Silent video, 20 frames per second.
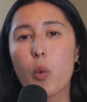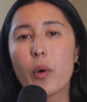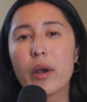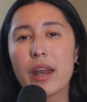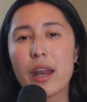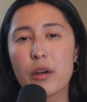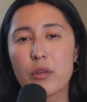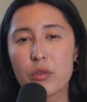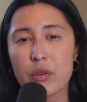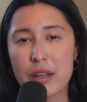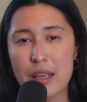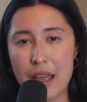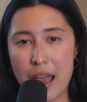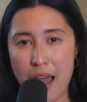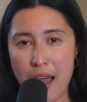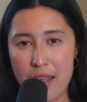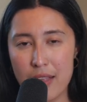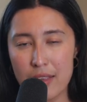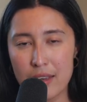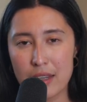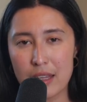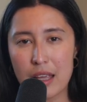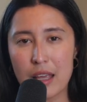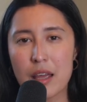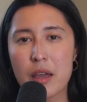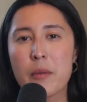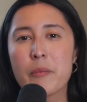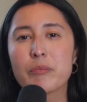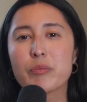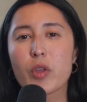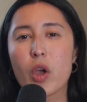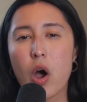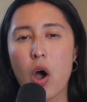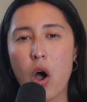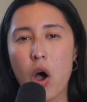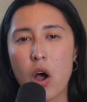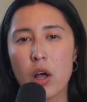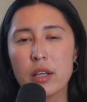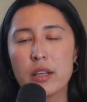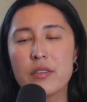when in reality,
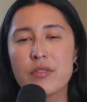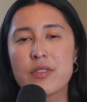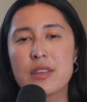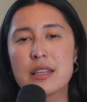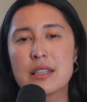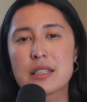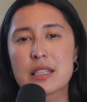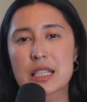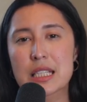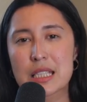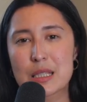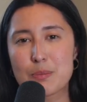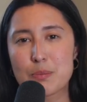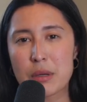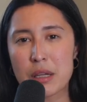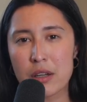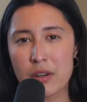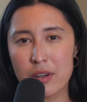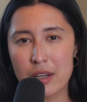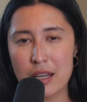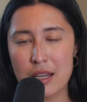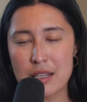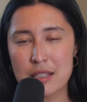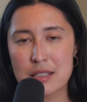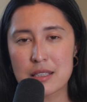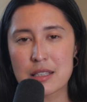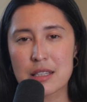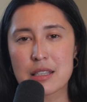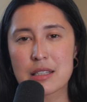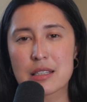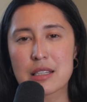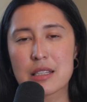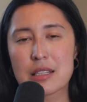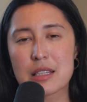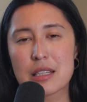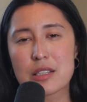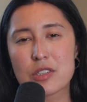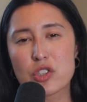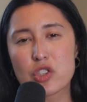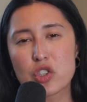all of these experiences and
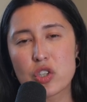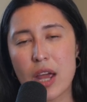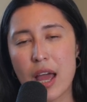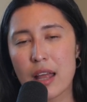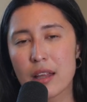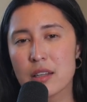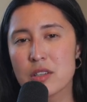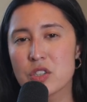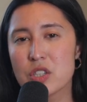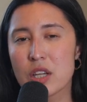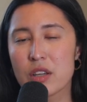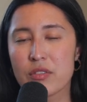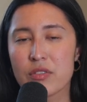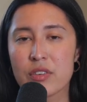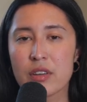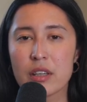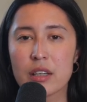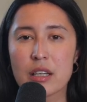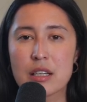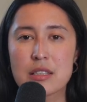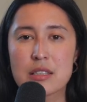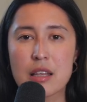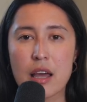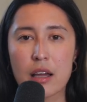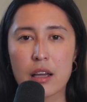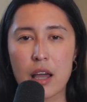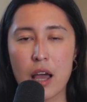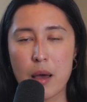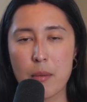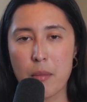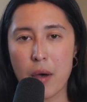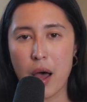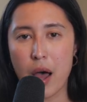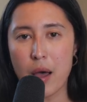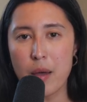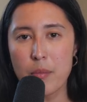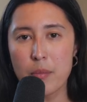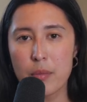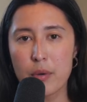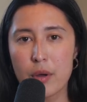these challenging feelings that come
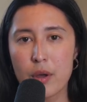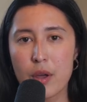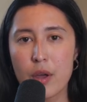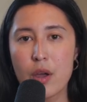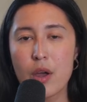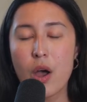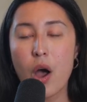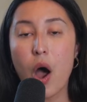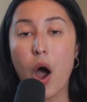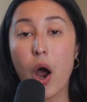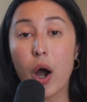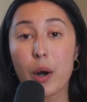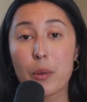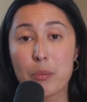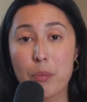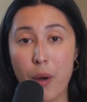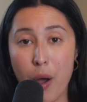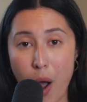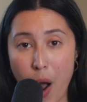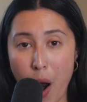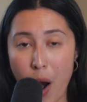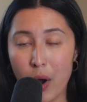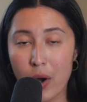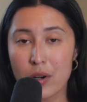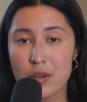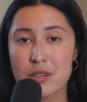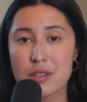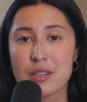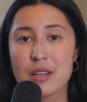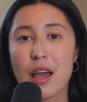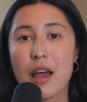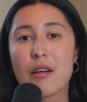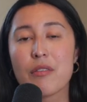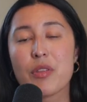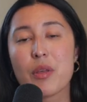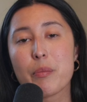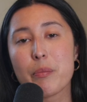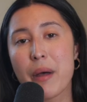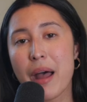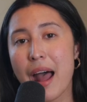up are part
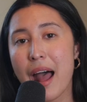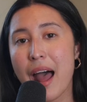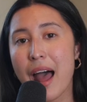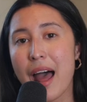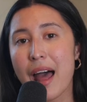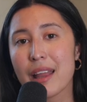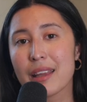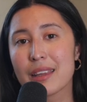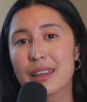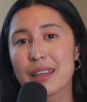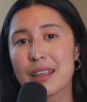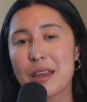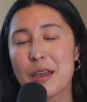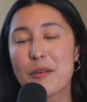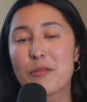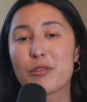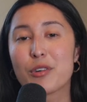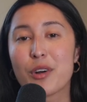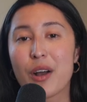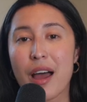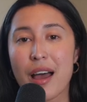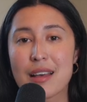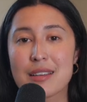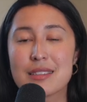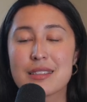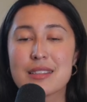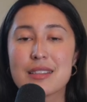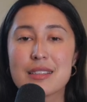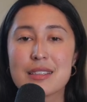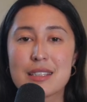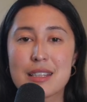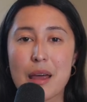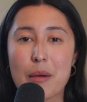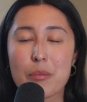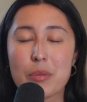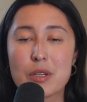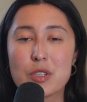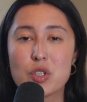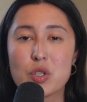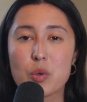of the path for us to
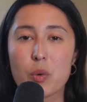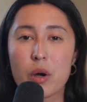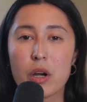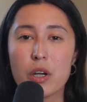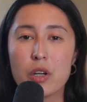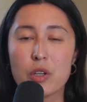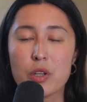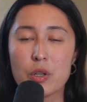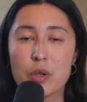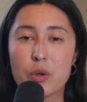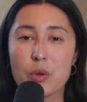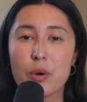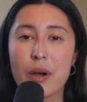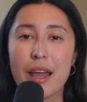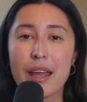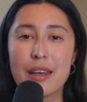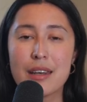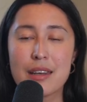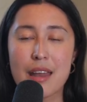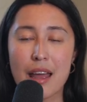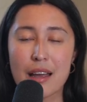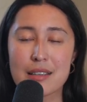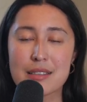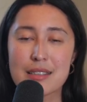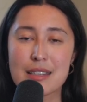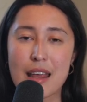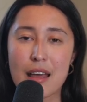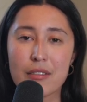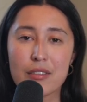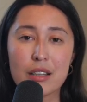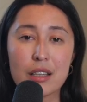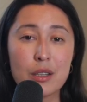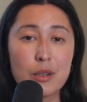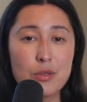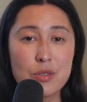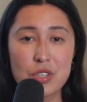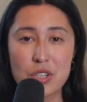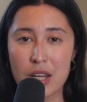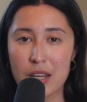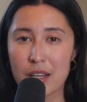step into our new and next
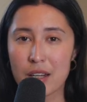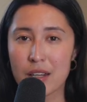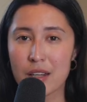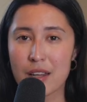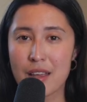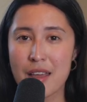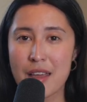evolution.